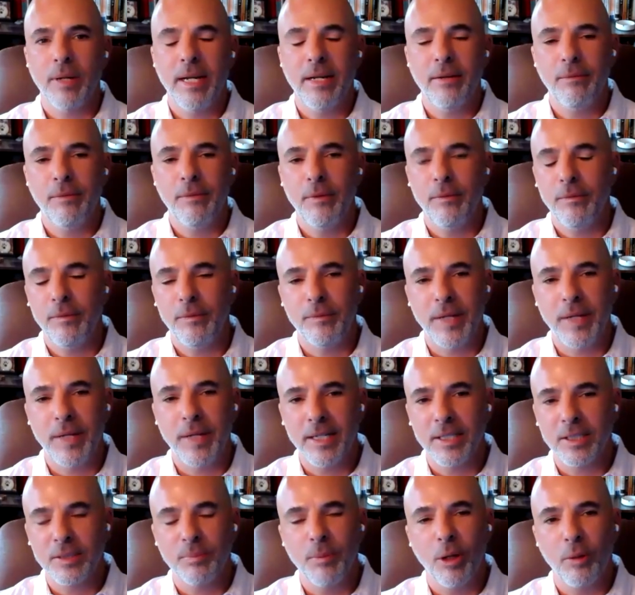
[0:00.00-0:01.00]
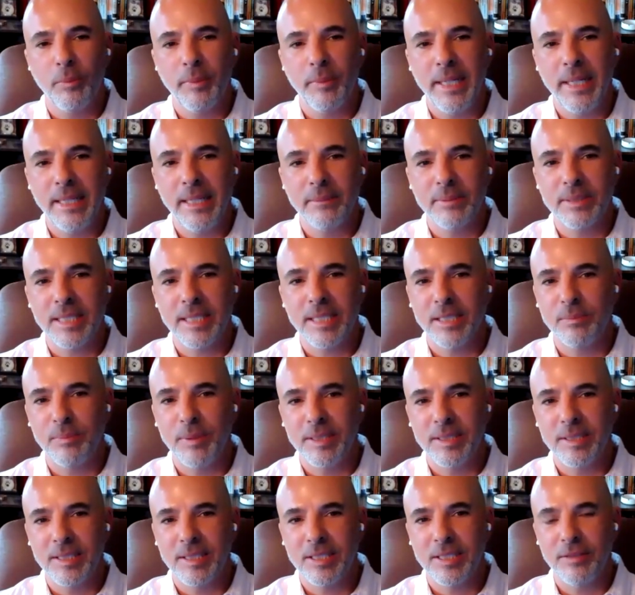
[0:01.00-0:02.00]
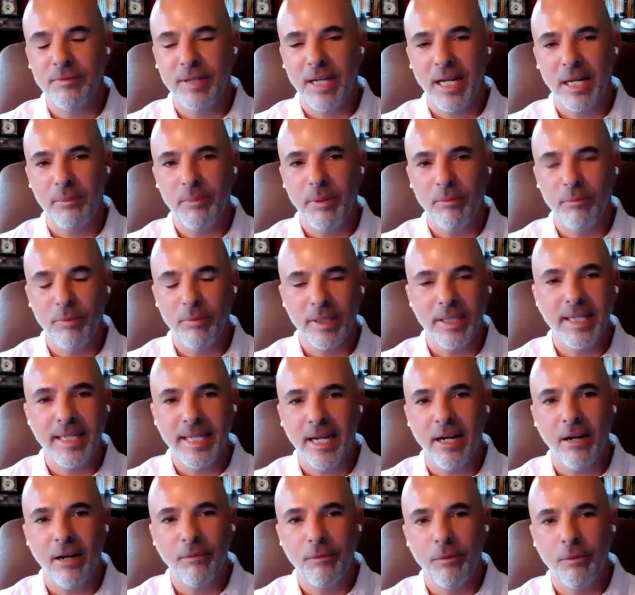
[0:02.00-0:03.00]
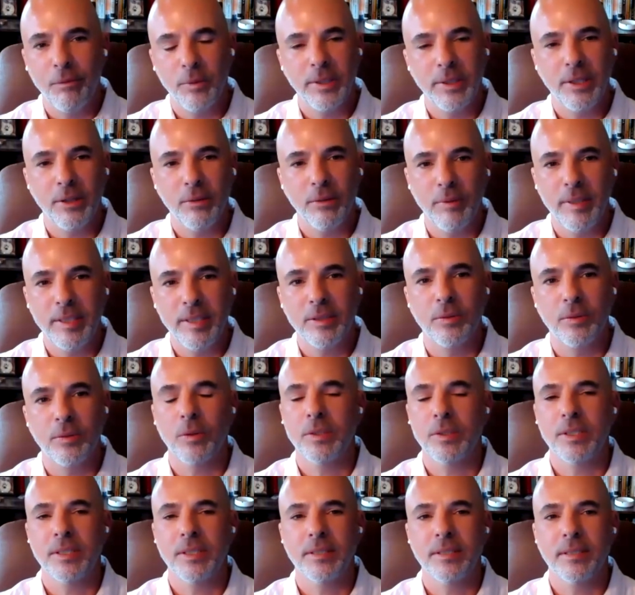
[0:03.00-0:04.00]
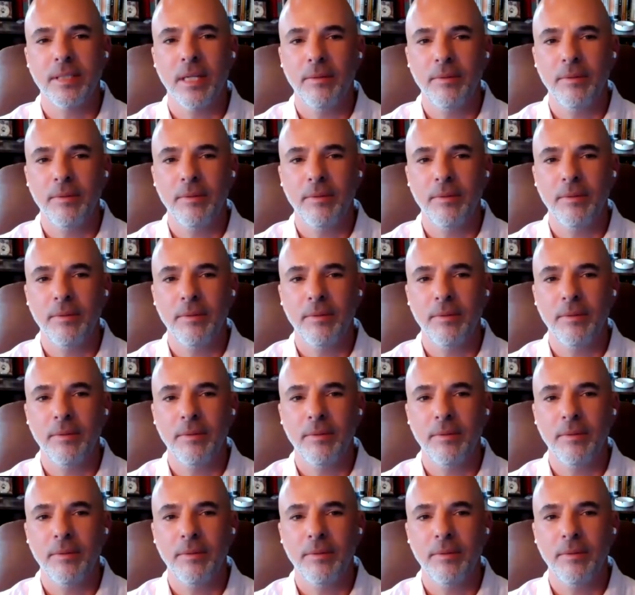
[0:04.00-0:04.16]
If you've got a small or medium-sized business, you've got to be really careful with your resources.